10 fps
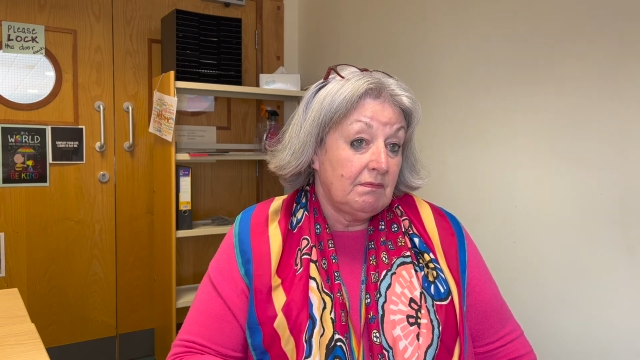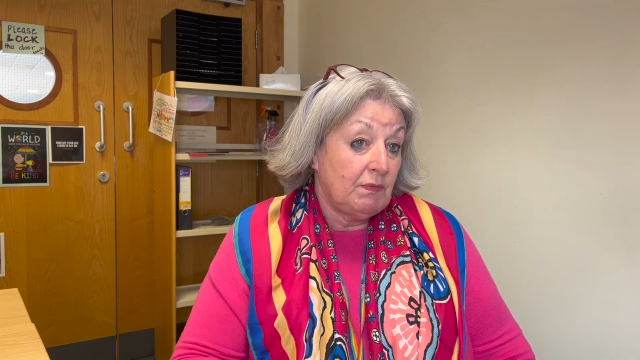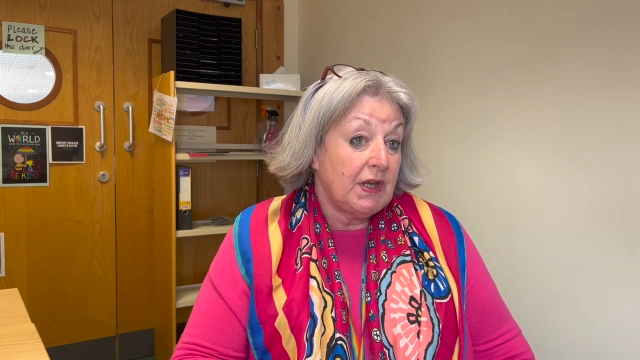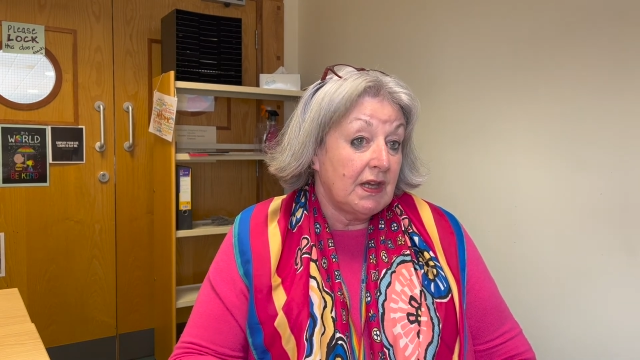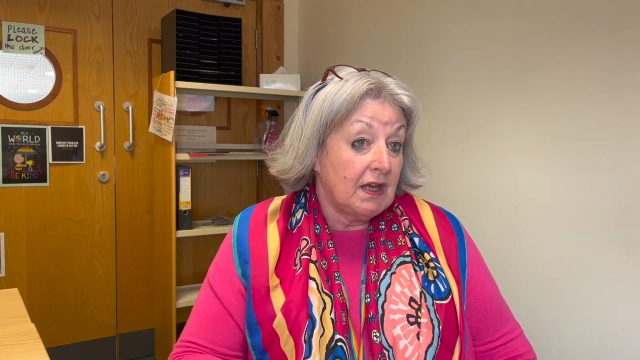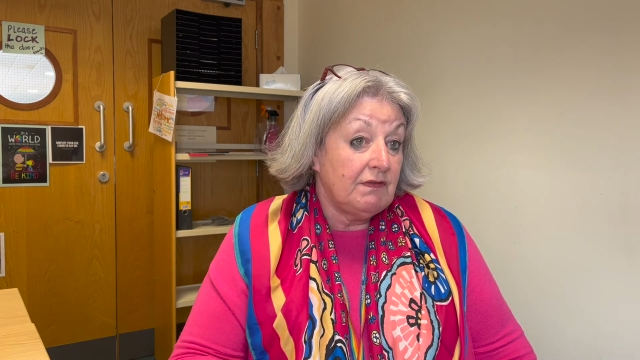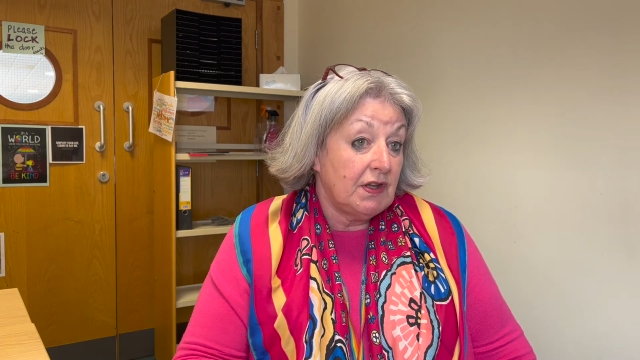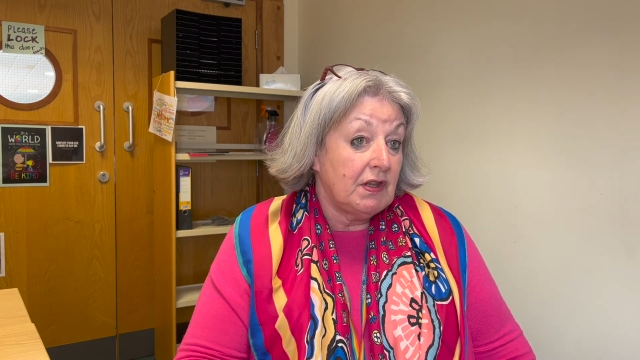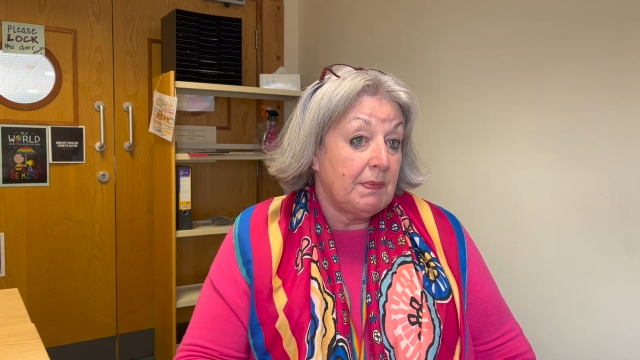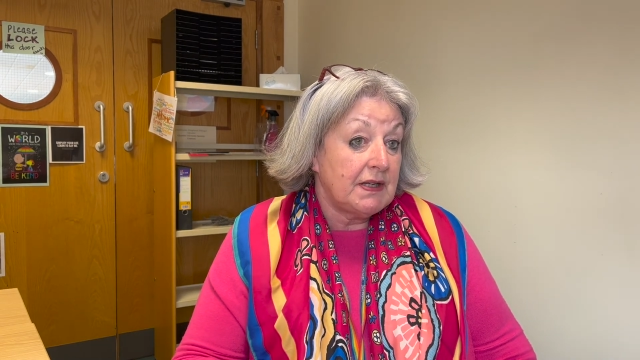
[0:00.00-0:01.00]
we can give you
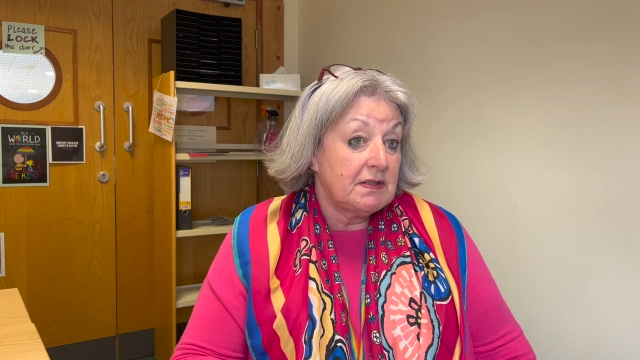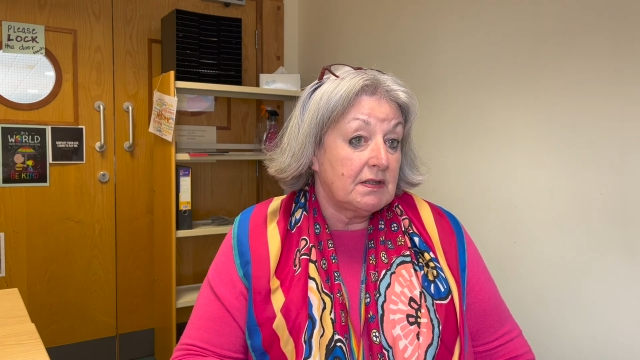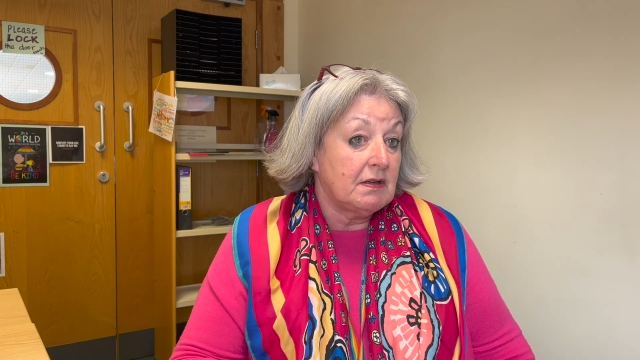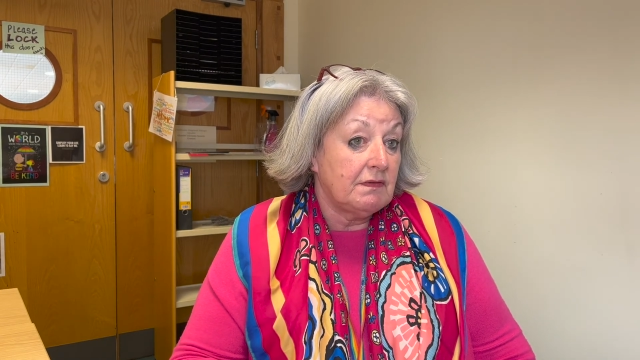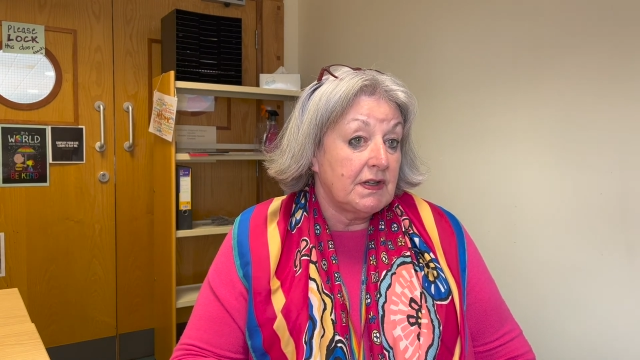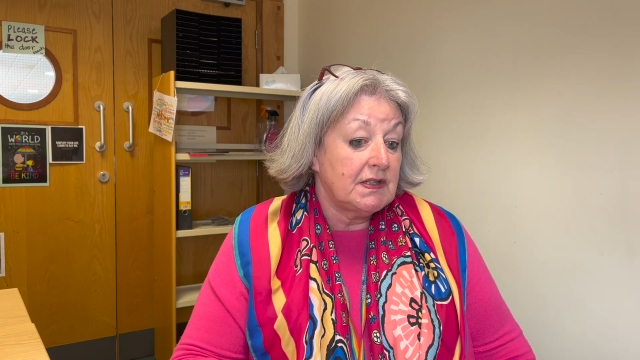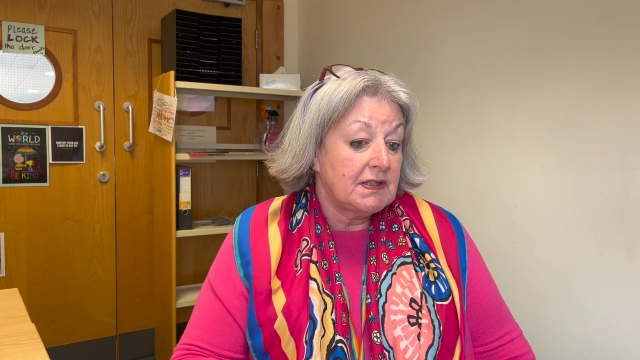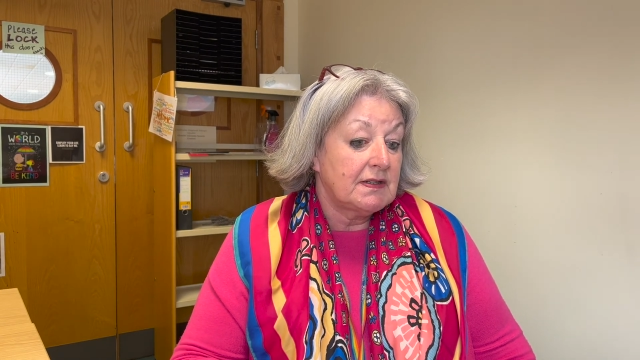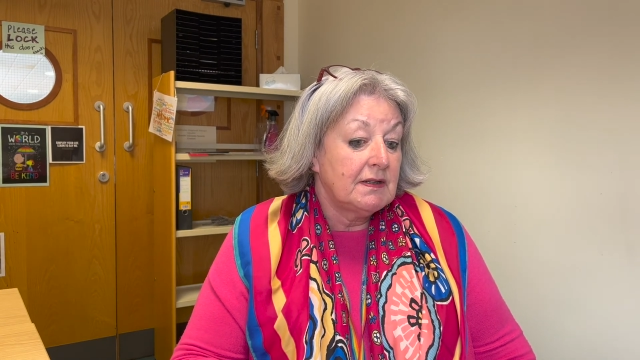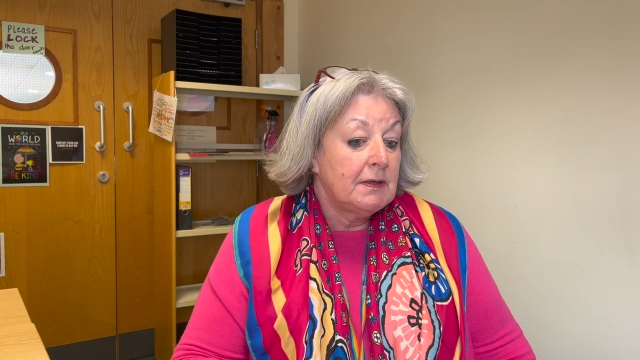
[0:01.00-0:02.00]
the best service